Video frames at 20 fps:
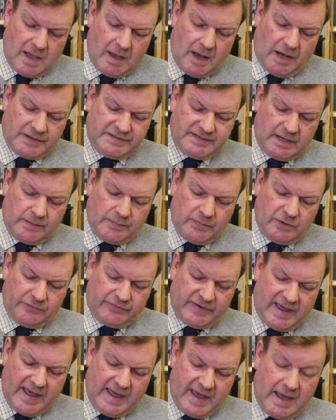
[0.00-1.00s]
I daren't move
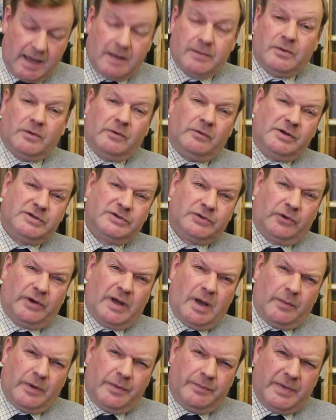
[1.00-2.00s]
a hair, or it's all
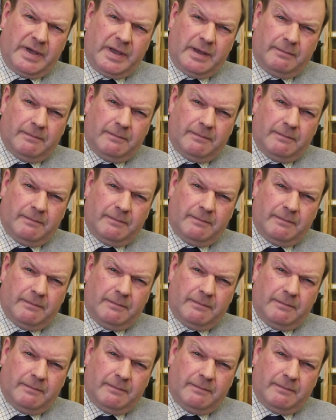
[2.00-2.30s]
up with me.